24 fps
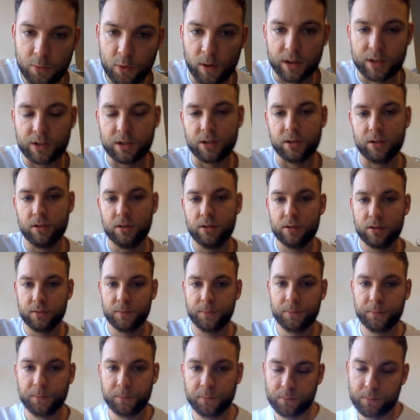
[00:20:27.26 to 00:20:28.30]
Here are some
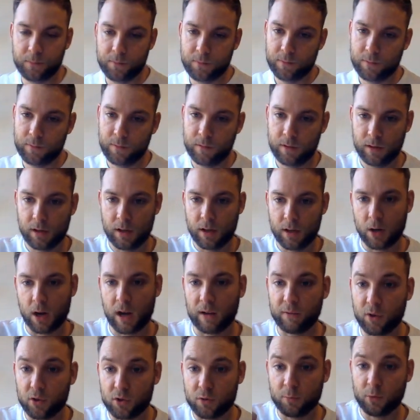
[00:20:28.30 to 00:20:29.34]
questions.
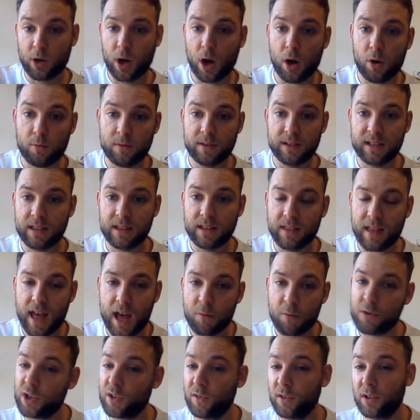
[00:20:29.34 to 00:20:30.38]
I've got some
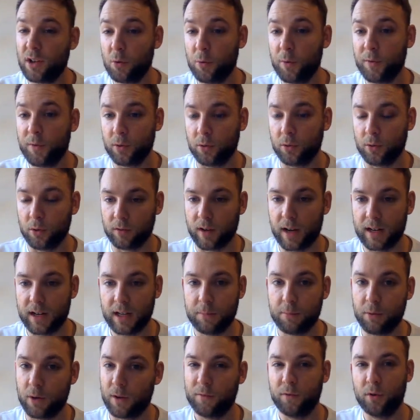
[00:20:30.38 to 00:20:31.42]
cones in there, which you know
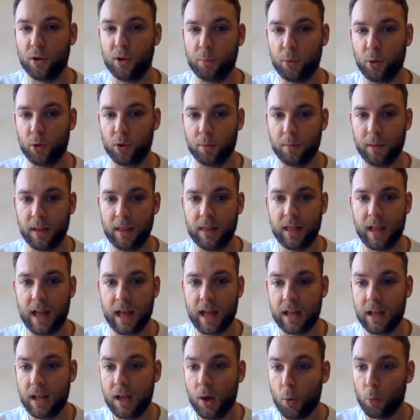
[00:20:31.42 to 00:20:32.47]
we've done already, but I thought I'd
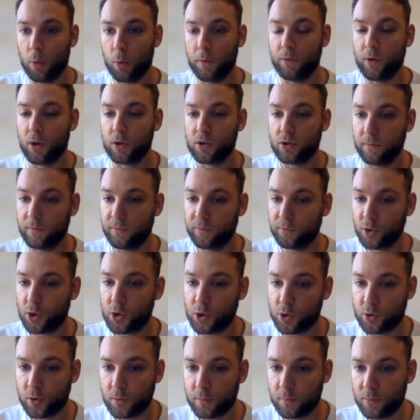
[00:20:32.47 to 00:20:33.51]
put them in there. We've
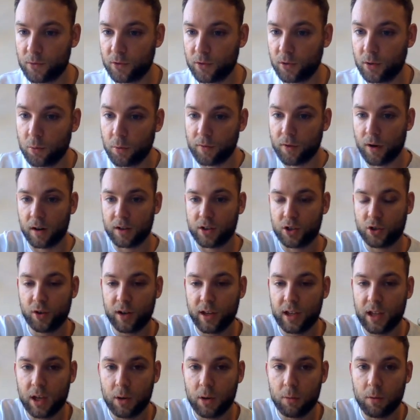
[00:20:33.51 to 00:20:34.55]
got some
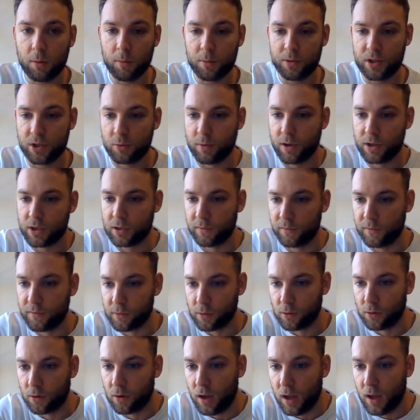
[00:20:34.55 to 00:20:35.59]
frustums. We've got a trickier one, which
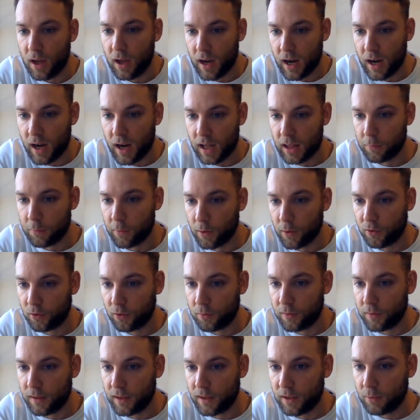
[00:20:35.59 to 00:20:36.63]
is question 4.
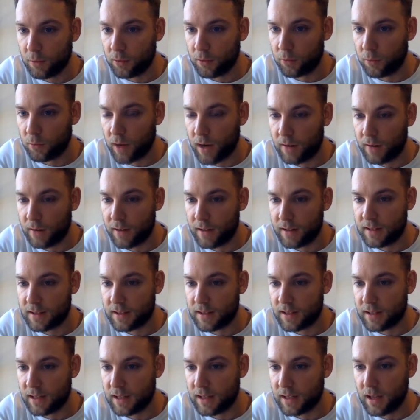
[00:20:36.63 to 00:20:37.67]
And then we've got some of these ones
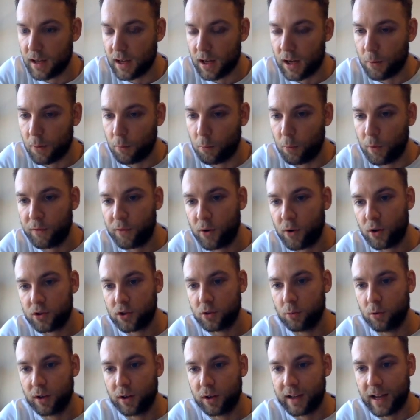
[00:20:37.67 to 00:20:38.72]
where it's the
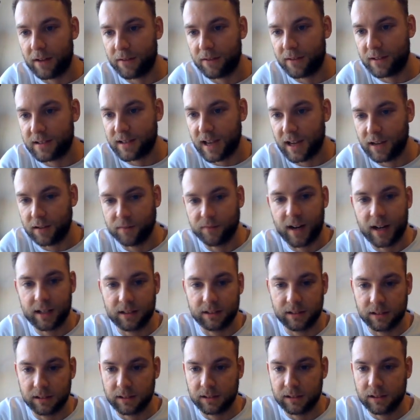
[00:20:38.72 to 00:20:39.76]
we've got to work out the
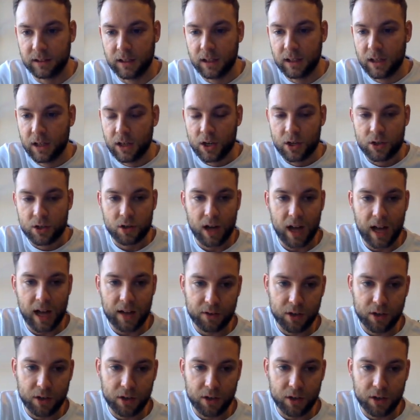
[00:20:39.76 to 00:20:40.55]
scale factors.